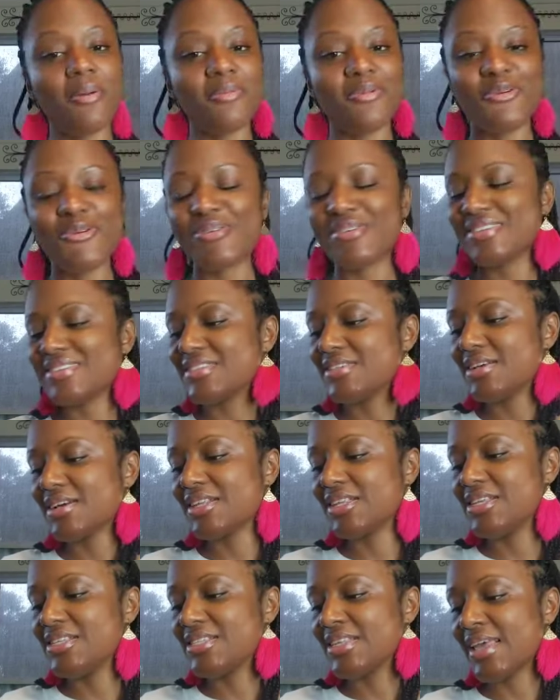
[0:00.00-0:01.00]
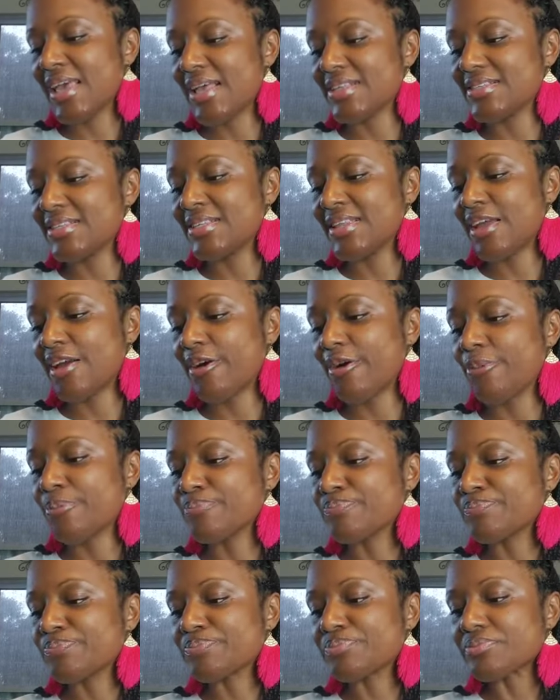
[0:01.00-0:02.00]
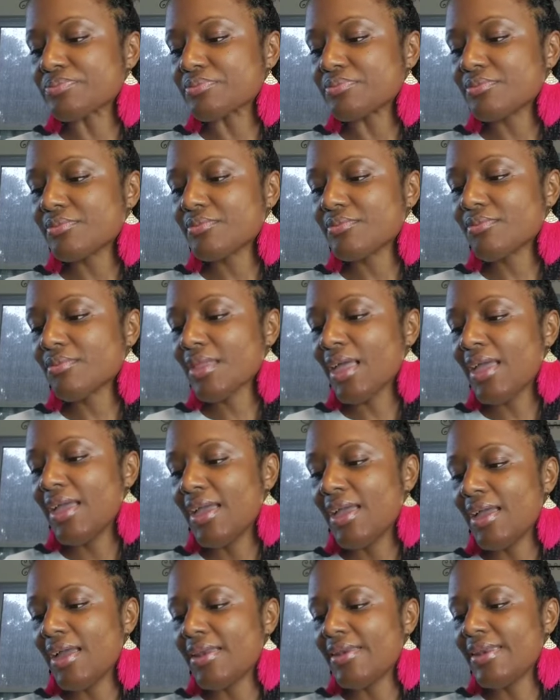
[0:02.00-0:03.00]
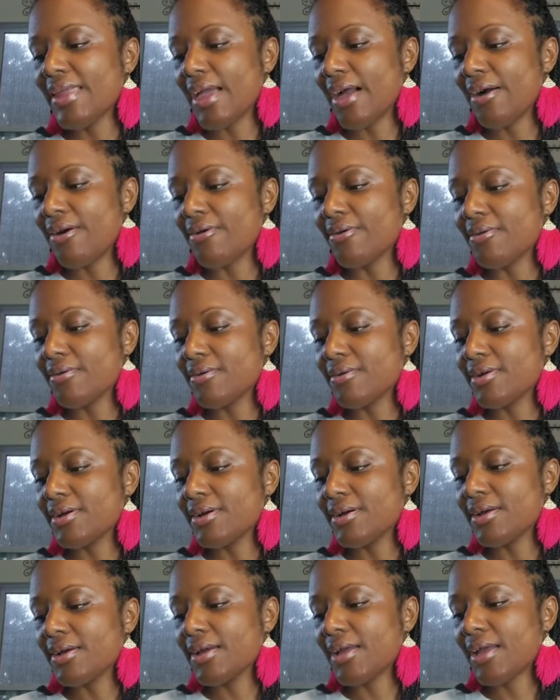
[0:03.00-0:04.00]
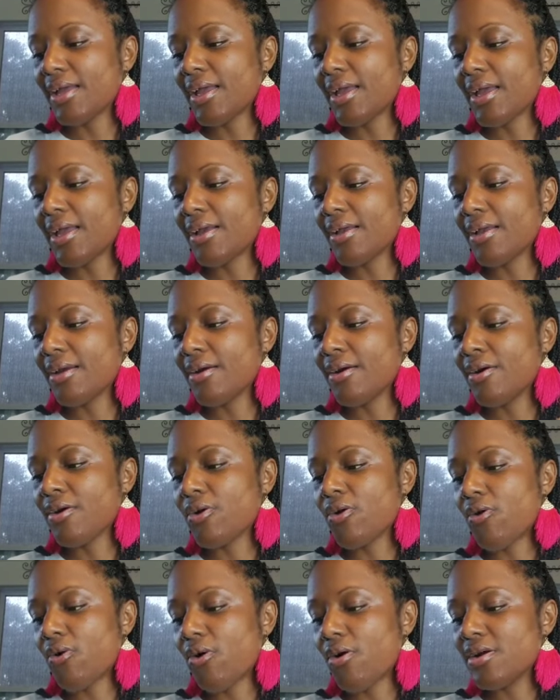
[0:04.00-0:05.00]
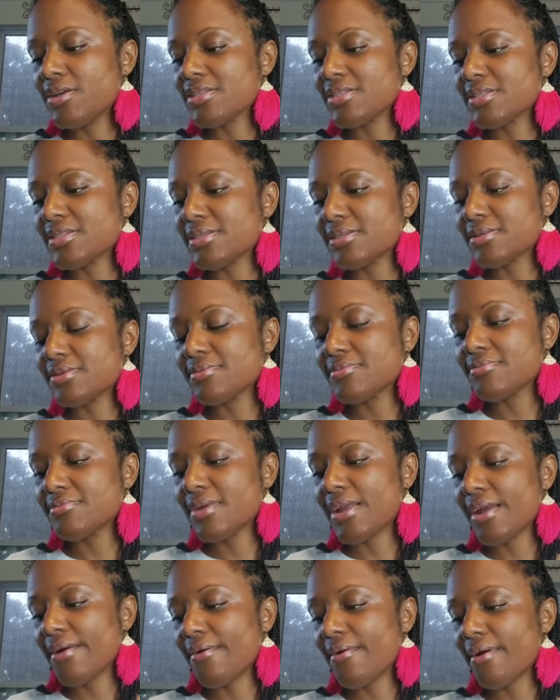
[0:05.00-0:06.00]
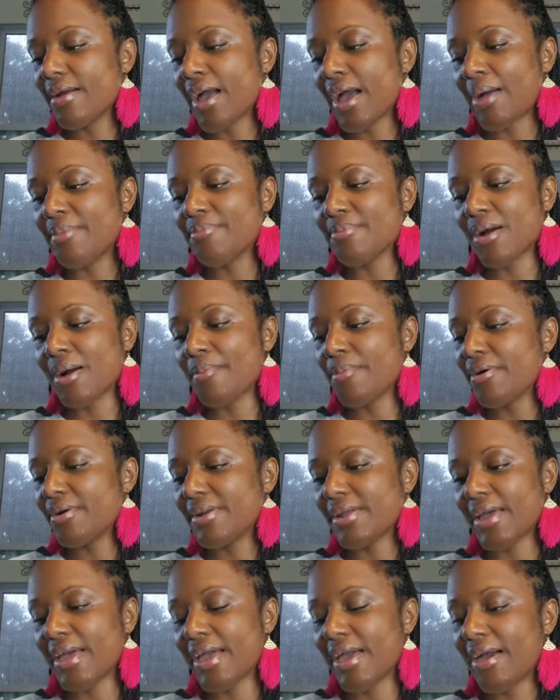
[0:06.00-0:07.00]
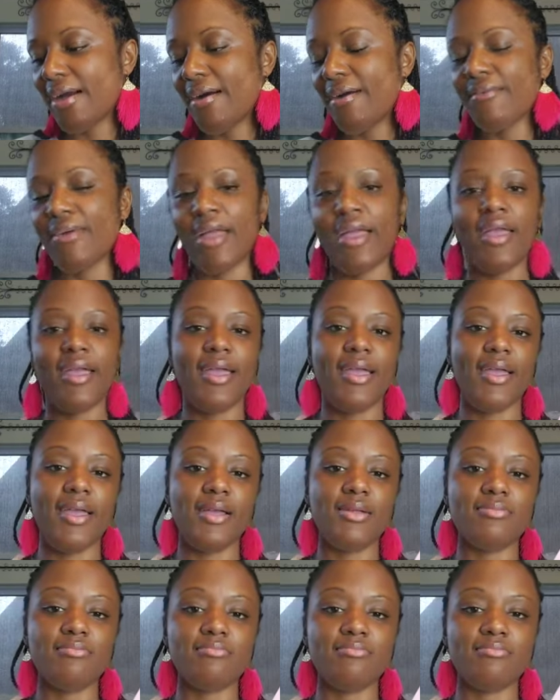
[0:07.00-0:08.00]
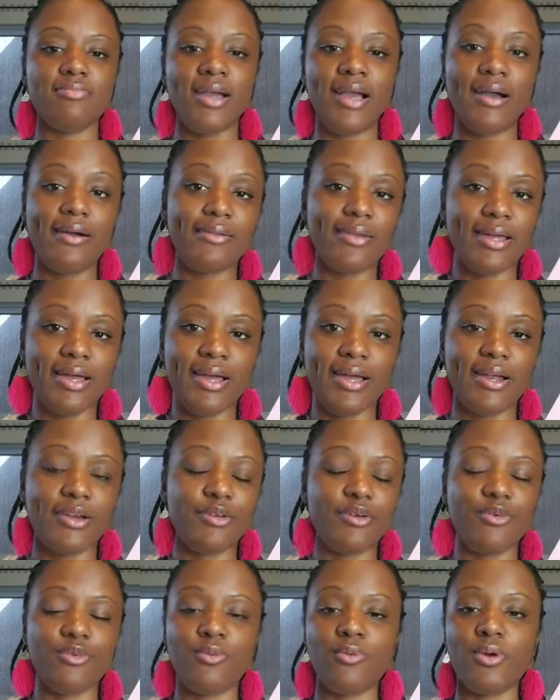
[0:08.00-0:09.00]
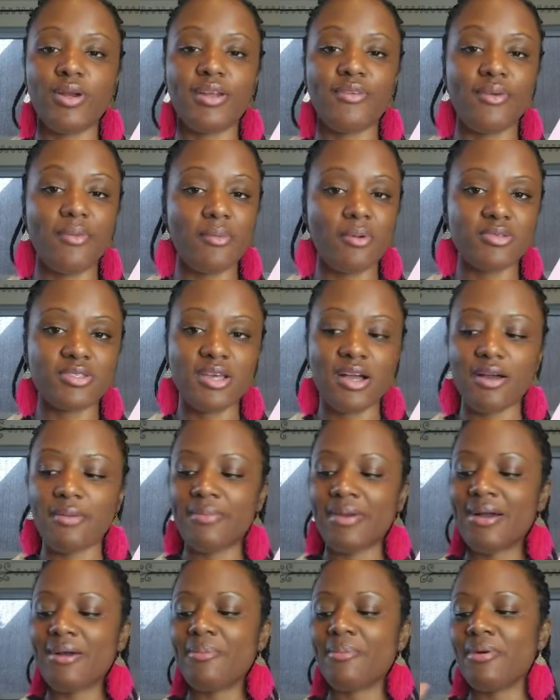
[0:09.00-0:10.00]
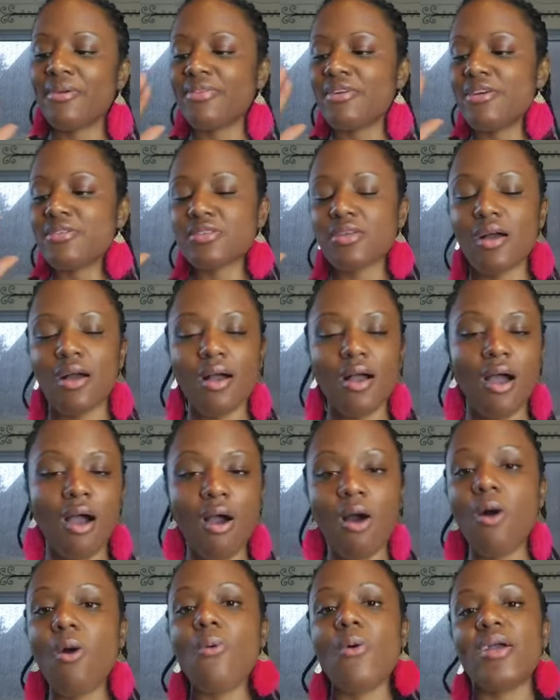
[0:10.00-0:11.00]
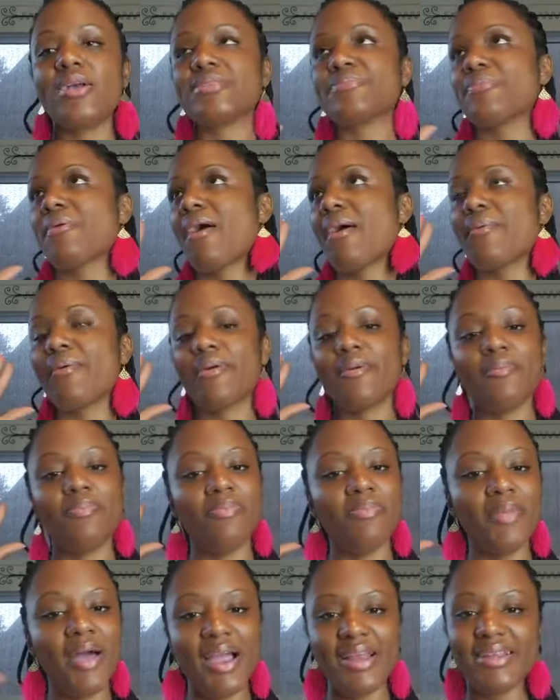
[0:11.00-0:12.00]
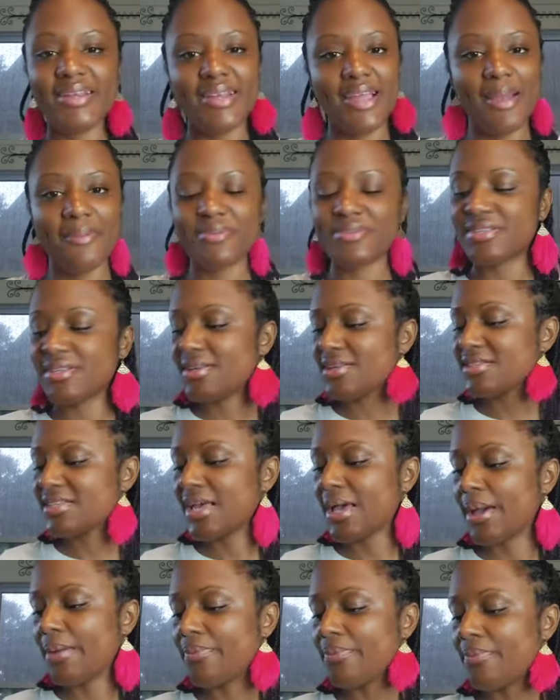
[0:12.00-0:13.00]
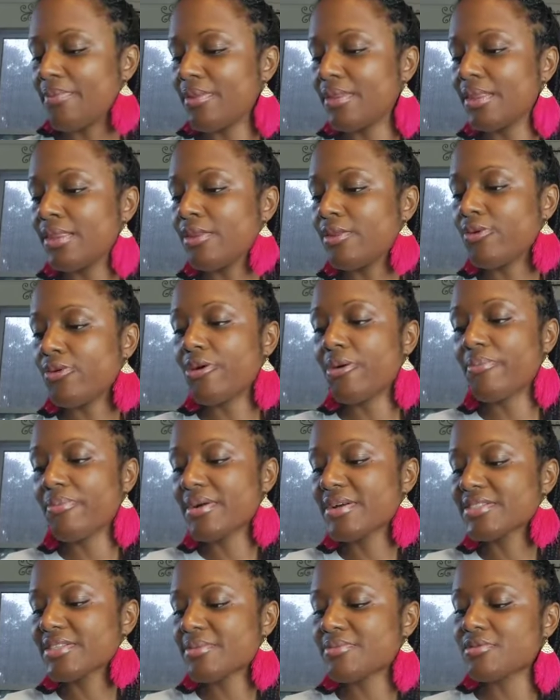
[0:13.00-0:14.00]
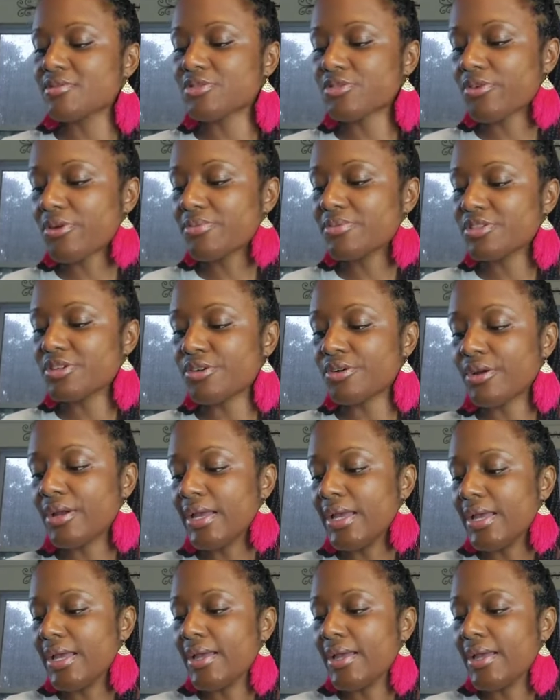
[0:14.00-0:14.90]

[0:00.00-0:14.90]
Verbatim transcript: i'm going into ecclesiastes now now of course er, i'm, I'm gonna have a outline of whatever i'm gonna talk about but there's always probably 99% of the time the lord brings up the scripture